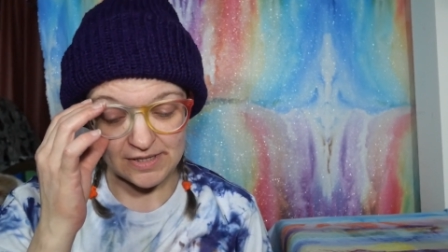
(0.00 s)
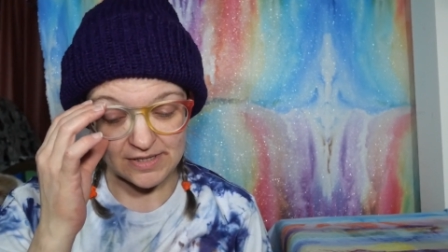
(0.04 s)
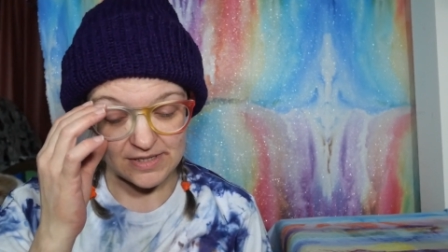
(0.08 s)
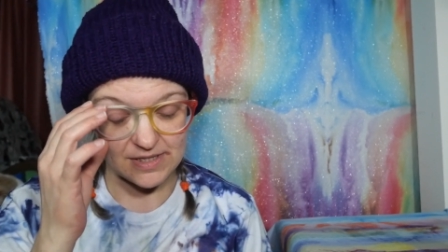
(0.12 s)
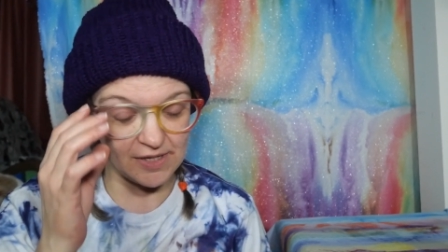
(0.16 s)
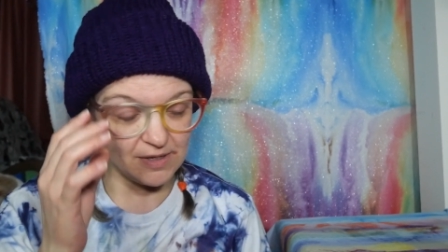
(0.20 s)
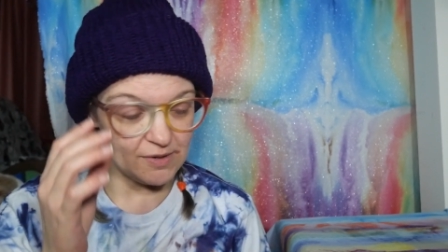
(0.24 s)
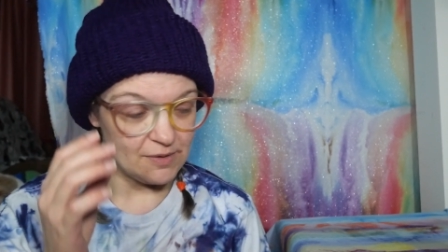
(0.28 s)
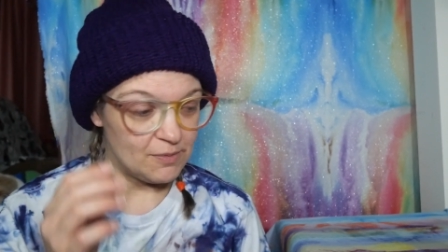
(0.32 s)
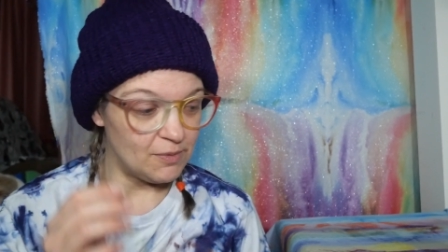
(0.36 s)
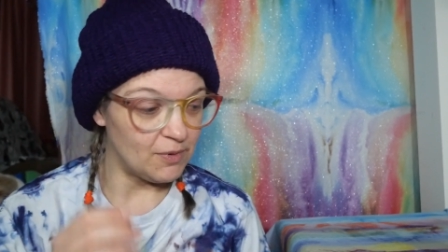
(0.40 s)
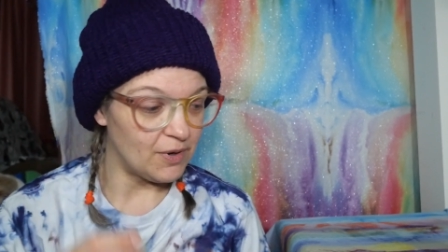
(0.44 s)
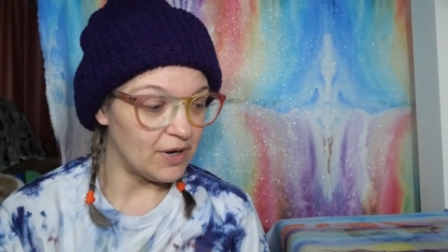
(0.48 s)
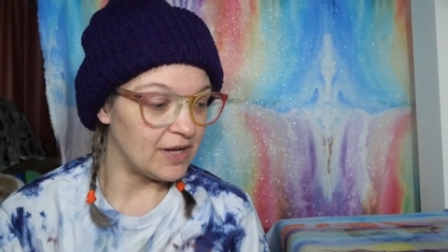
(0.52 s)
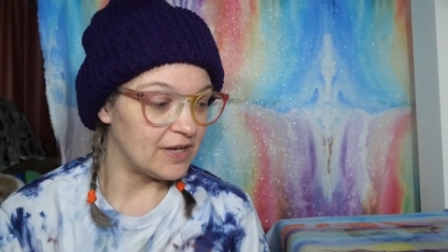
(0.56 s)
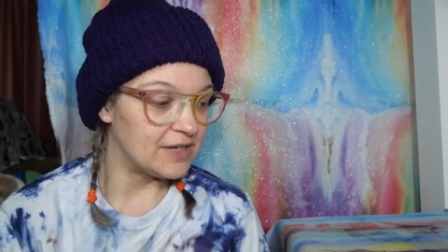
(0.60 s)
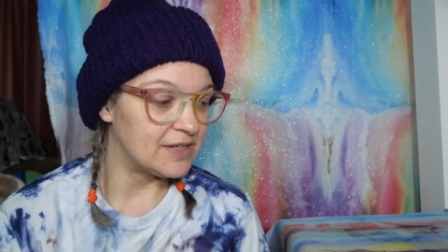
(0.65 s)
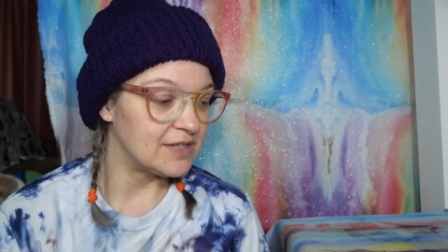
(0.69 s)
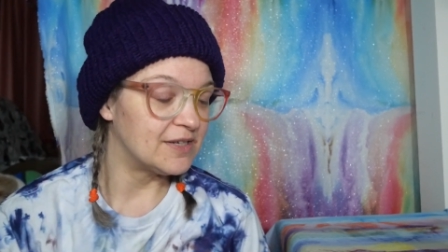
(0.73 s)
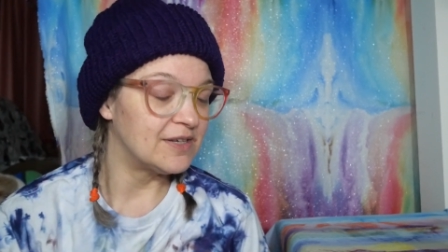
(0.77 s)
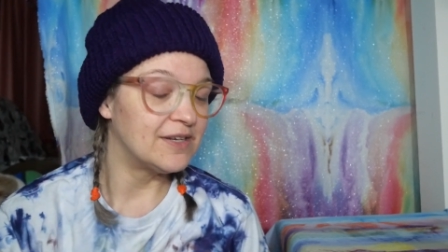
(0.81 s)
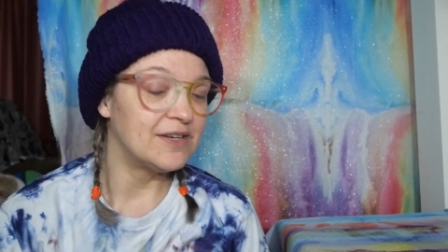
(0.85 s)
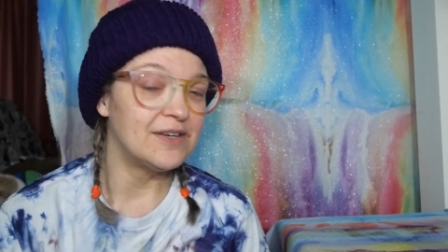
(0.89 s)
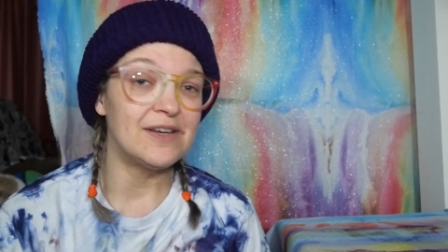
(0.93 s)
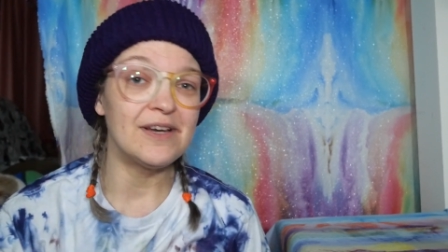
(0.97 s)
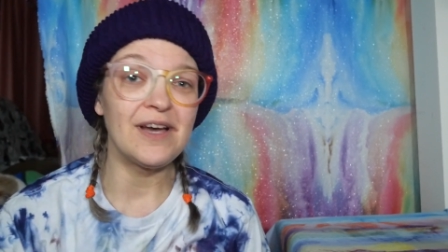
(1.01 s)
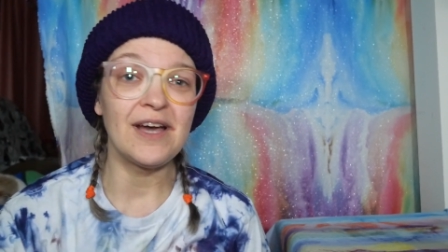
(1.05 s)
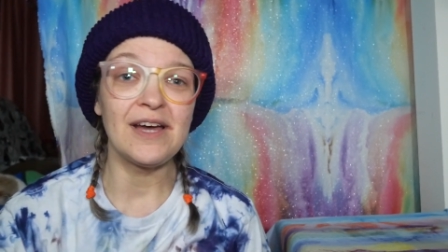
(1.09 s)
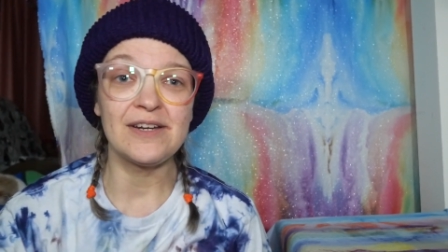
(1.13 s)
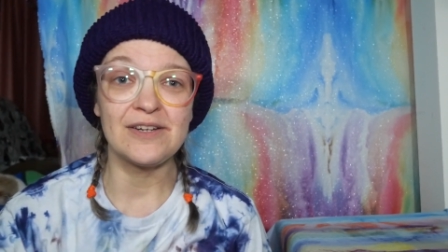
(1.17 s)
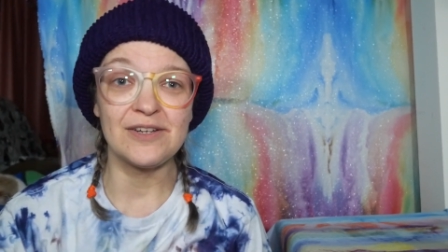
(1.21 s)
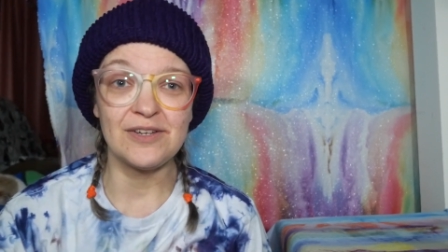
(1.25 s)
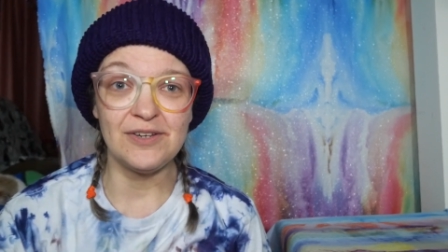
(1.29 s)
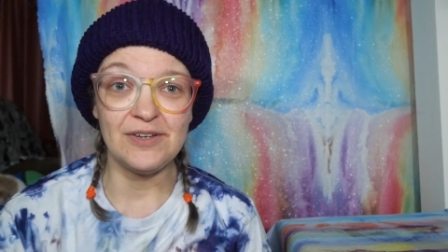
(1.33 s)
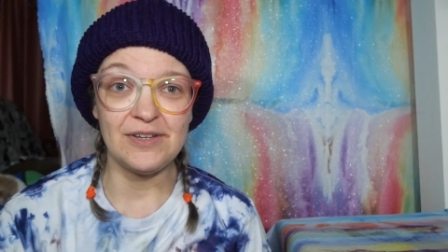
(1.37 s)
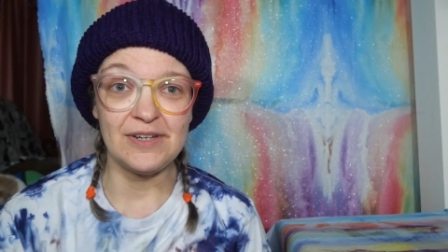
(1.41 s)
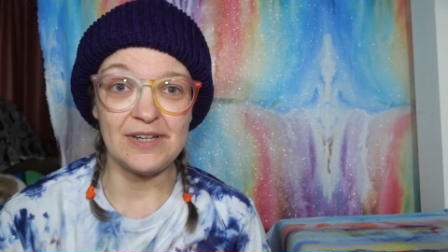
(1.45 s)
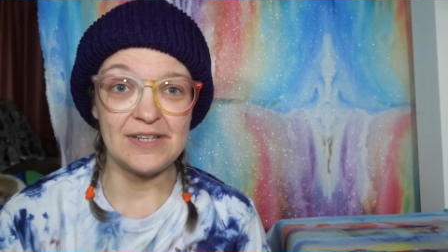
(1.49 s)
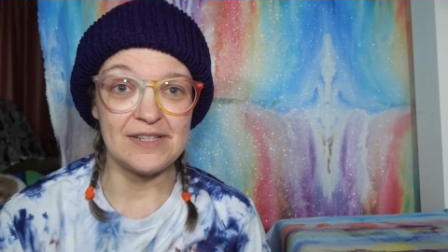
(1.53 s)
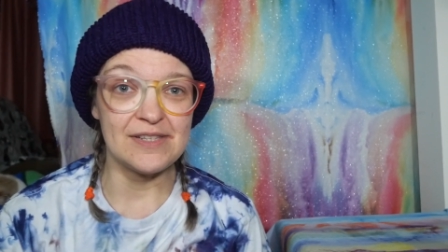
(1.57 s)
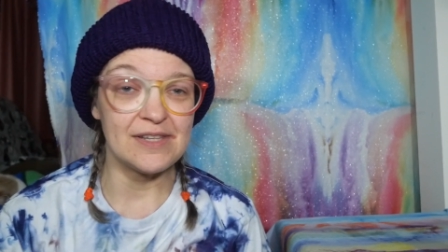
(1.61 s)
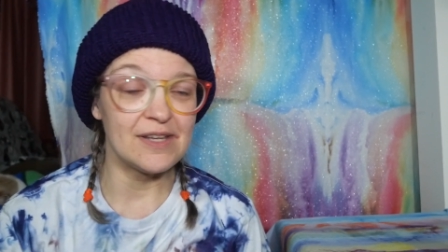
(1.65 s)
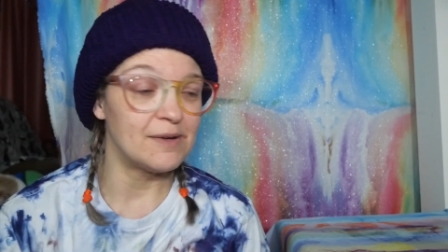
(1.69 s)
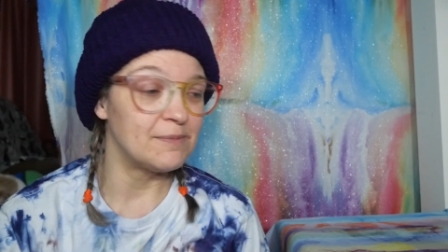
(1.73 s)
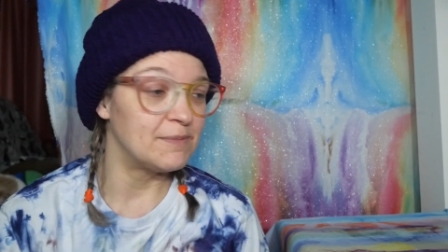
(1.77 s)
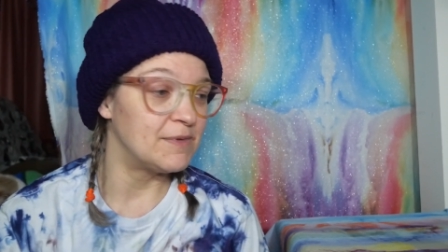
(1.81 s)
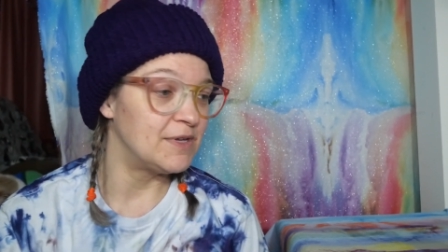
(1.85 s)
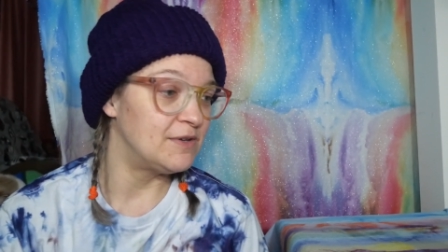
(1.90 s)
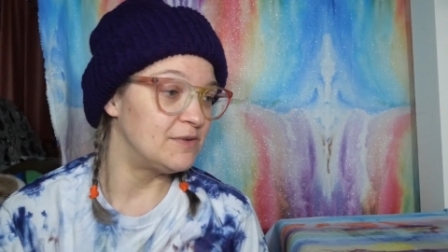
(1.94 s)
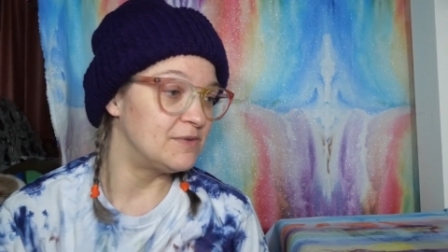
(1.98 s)
see what kind of goodies
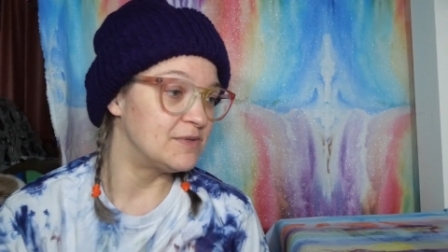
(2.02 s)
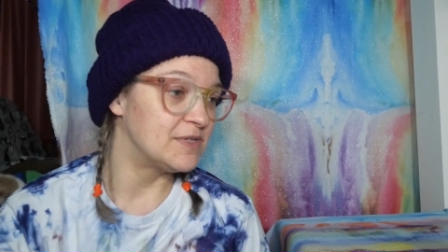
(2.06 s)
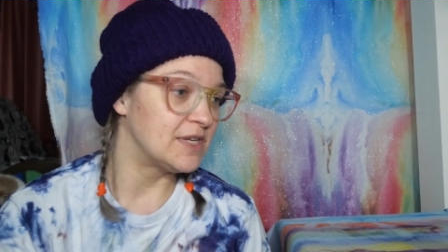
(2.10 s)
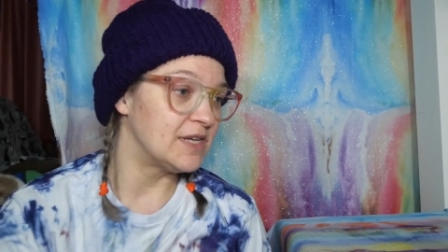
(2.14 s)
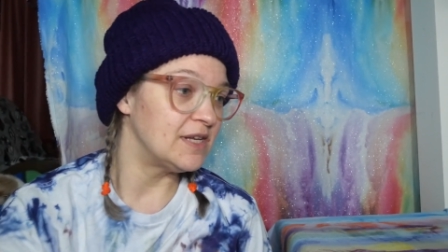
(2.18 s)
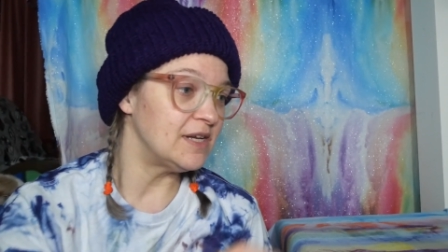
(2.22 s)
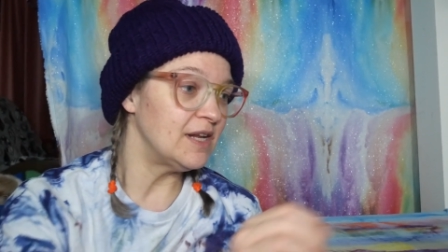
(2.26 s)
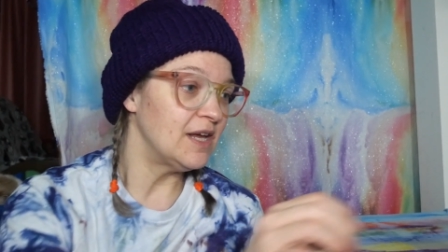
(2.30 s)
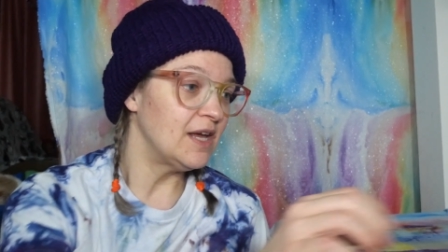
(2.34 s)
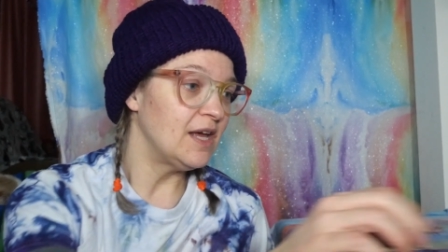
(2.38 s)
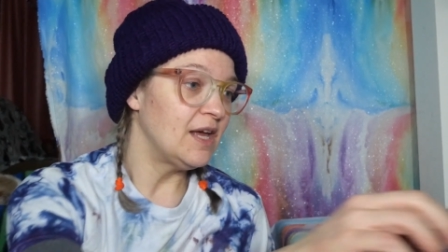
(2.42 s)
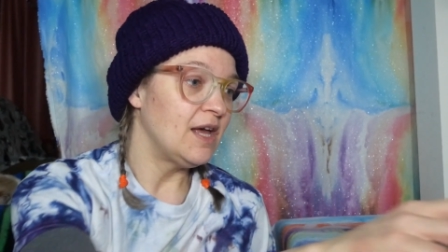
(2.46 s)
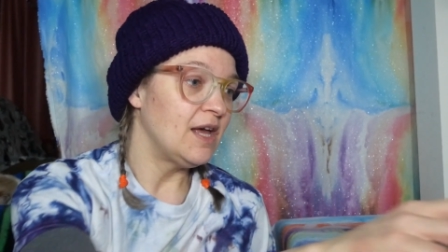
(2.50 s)
I'm using.